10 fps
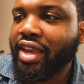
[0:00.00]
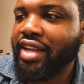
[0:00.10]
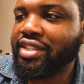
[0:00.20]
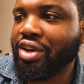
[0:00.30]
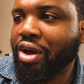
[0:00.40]

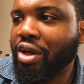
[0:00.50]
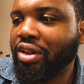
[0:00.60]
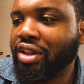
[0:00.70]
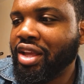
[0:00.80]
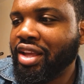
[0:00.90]
It's
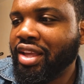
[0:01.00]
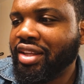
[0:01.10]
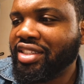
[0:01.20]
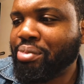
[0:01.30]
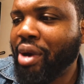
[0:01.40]
called
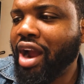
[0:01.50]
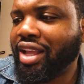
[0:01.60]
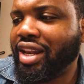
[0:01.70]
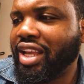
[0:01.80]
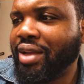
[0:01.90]

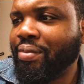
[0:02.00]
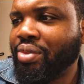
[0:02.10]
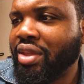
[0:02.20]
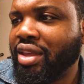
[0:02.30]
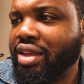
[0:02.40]
Sparkling,
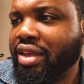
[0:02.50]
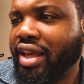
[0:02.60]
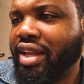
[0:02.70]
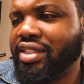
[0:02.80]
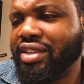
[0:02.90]

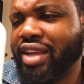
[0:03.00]
and it's